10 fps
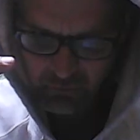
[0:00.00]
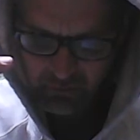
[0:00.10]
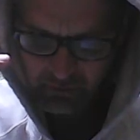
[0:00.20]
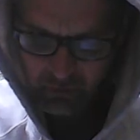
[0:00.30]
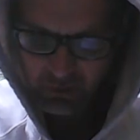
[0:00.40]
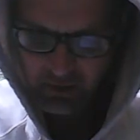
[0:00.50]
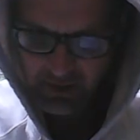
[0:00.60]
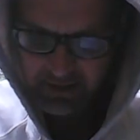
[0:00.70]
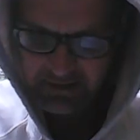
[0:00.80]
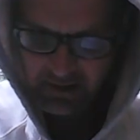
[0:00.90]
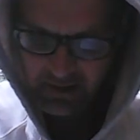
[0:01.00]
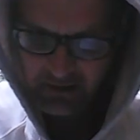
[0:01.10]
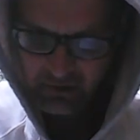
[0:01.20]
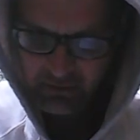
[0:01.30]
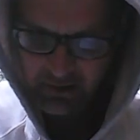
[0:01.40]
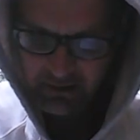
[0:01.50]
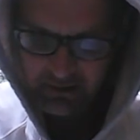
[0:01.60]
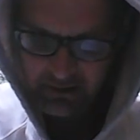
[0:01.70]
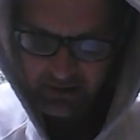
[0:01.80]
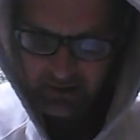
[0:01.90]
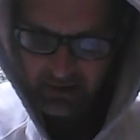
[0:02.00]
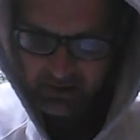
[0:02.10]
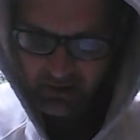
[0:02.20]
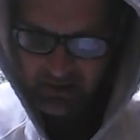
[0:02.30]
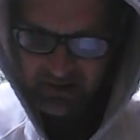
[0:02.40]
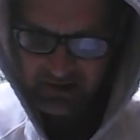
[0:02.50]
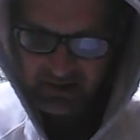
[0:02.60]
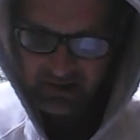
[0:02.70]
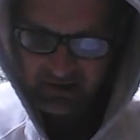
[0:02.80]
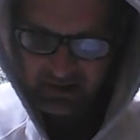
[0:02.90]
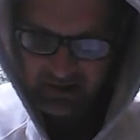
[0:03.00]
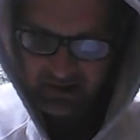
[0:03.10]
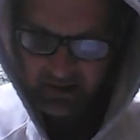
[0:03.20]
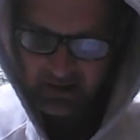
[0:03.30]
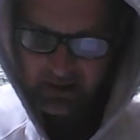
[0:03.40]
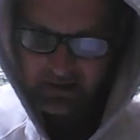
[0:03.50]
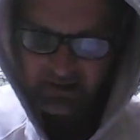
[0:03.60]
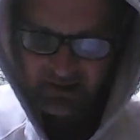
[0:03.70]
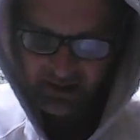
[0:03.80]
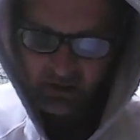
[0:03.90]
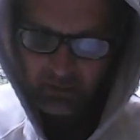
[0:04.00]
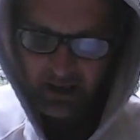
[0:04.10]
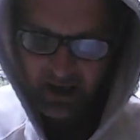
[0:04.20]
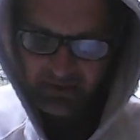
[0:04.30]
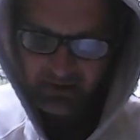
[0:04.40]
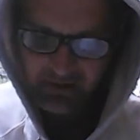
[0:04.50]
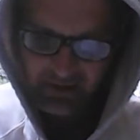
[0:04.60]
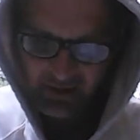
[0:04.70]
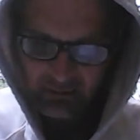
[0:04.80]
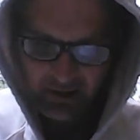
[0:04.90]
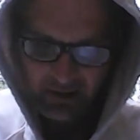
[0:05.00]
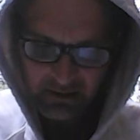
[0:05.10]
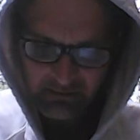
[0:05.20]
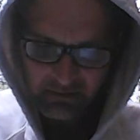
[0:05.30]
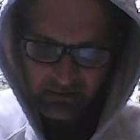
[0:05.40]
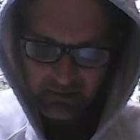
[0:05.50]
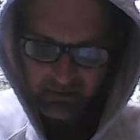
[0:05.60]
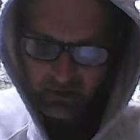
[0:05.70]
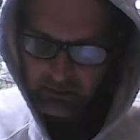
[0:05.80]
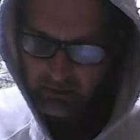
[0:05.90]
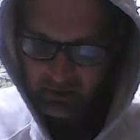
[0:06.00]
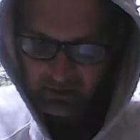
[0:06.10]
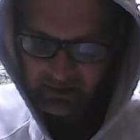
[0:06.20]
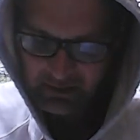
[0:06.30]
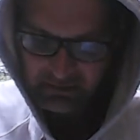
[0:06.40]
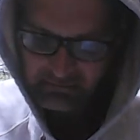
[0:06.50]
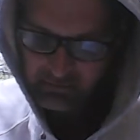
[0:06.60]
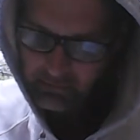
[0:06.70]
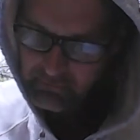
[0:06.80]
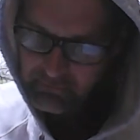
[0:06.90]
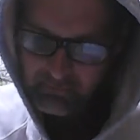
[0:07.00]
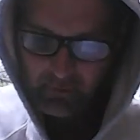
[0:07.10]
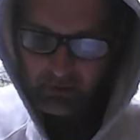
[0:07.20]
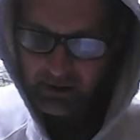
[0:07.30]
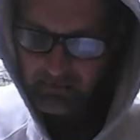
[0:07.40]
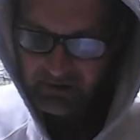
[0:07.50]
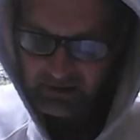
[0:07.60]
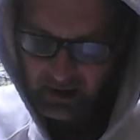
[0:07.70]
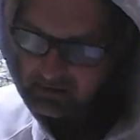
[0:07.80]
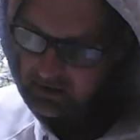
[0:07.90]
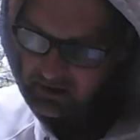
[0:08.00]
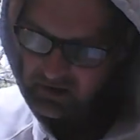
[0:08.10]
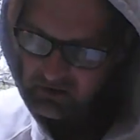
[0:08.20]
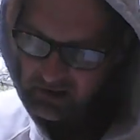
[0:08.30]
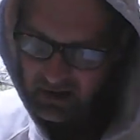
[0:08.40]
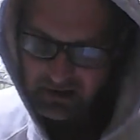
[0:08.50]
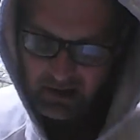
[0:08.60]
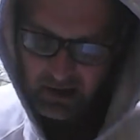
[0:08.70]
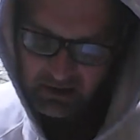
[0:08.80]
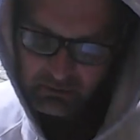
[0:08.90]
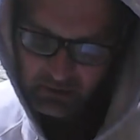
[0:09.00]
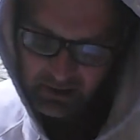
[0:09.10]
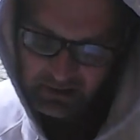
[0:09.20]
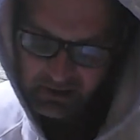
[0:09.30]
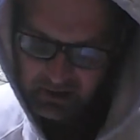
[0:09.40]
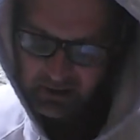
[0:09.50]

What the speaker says: the more anti-human and narcissistically, psychopathically they behave. They're promoted. We have entire industries like Hollywood